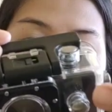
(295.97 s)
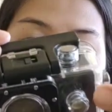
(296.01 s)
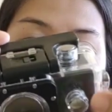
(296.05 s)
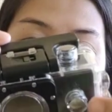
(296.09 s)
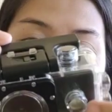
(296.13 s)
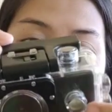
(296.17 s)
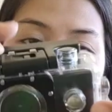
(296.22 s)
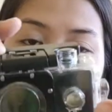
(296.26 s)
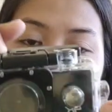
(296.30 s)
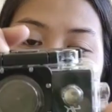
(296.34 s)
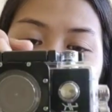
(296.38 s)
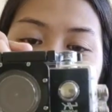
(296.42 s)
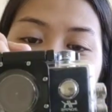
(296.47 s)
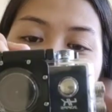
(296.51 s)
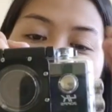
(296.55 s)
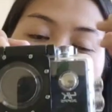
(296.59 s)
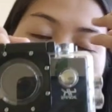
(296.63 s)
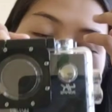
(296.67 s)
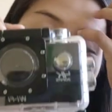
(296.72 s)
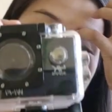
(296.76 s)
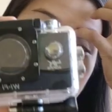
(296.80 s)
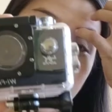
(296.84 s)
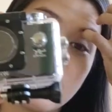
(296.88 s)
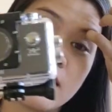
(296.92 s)
button here.
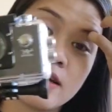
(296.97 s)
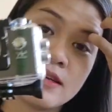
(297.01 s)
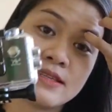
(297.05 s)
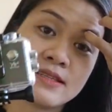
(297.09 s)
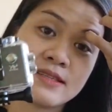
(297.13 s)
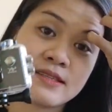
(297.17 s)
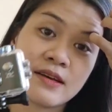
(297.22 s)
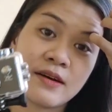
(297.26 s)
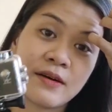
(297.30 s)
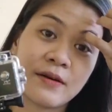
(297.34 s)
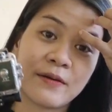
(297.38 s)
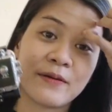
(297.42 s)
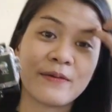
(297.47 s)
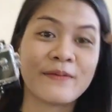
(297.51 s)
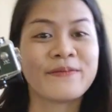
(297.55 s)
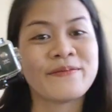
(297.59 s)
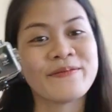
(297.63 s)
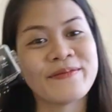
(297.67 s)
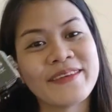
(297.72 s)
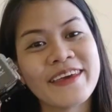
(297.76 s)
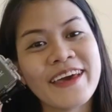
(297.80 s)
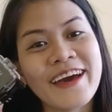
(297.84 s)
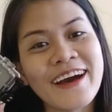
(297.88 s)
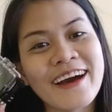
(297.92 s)
So
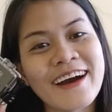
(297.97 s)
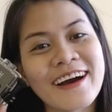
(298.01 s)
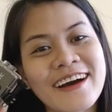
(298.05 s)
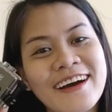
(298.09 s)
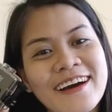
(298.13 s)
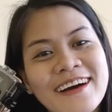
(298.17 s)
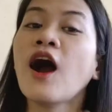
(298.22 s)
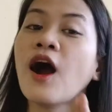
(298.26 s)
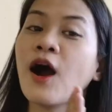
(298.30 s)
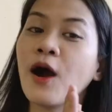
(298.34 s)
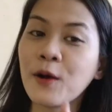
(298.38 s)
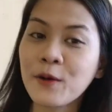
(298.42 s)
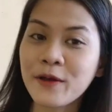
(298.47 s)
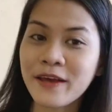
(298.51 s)
yeah.